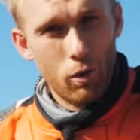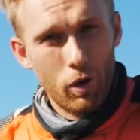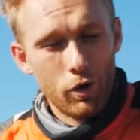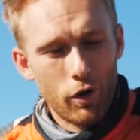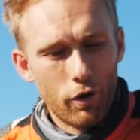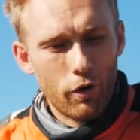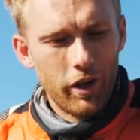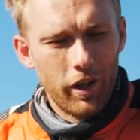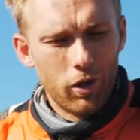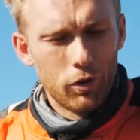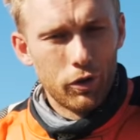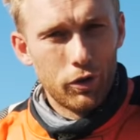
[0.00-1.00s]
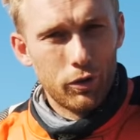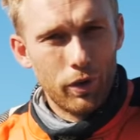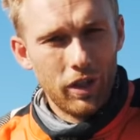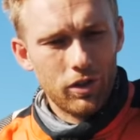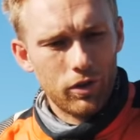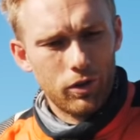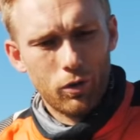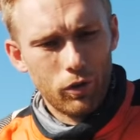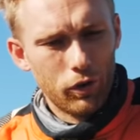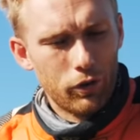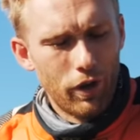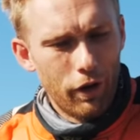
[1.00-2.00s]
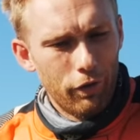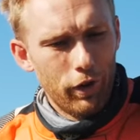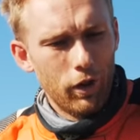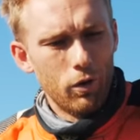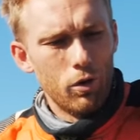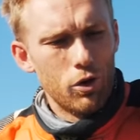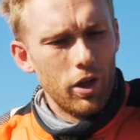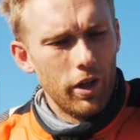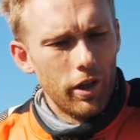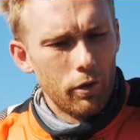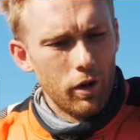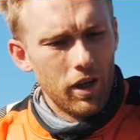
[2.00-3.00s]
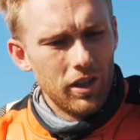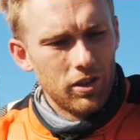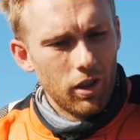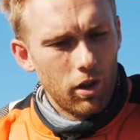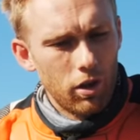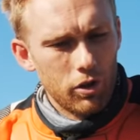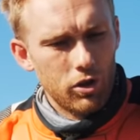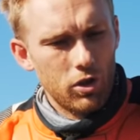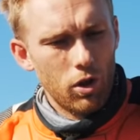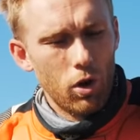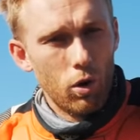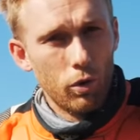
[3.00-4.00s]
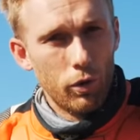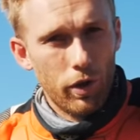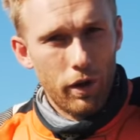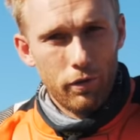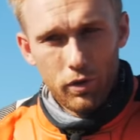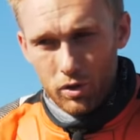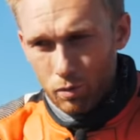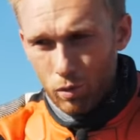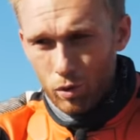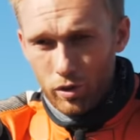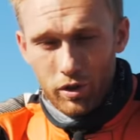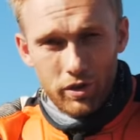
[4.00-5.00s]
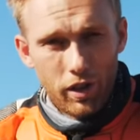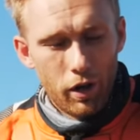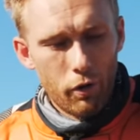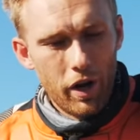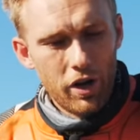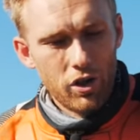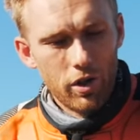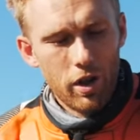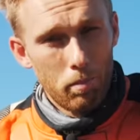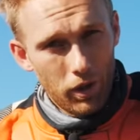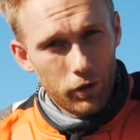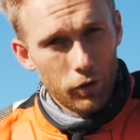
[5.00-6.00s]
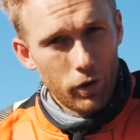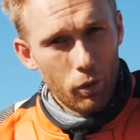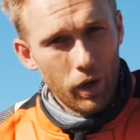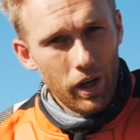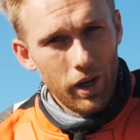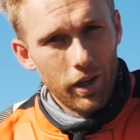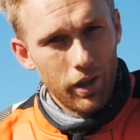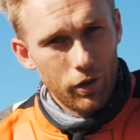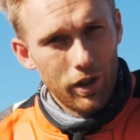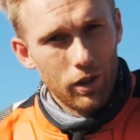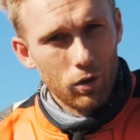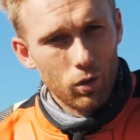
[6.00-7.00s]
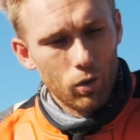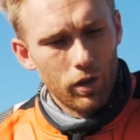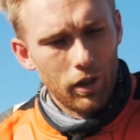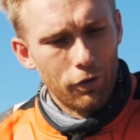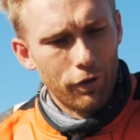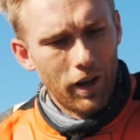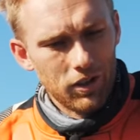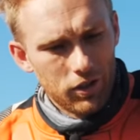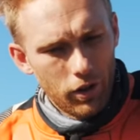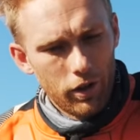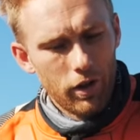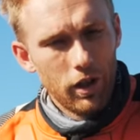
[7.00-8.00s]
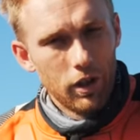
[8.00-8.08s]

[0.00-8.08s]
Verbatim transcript: When you are riding on the streets, through the traffic, you usually release the clutch slow to have the smooth acceleration, but on the wheelie you need to do that faster,